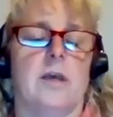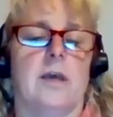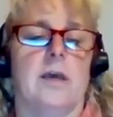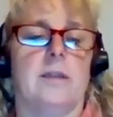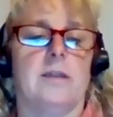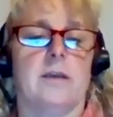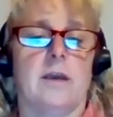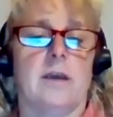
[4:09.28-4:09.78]

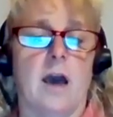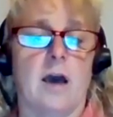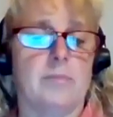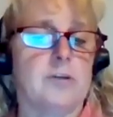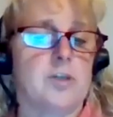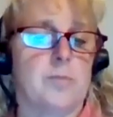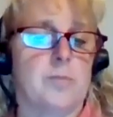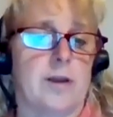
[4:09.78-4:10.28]
The
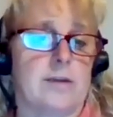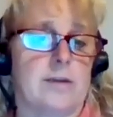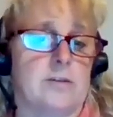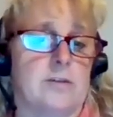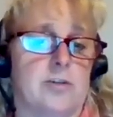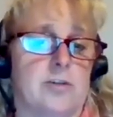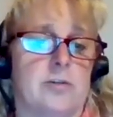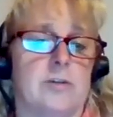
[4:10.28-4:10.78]
accomplished
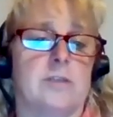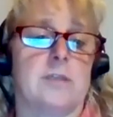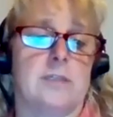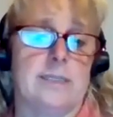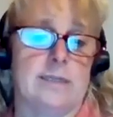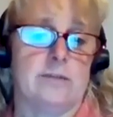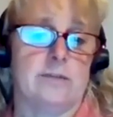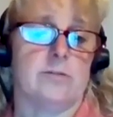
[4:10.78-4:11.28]
practitioner is a
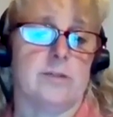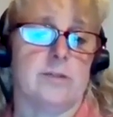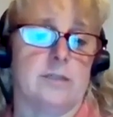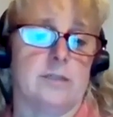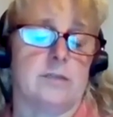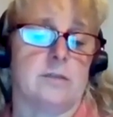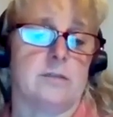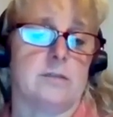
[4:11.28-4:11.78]
10-year
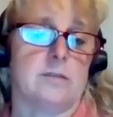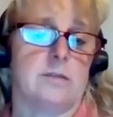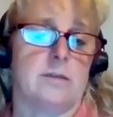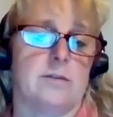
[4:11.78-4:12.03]
license,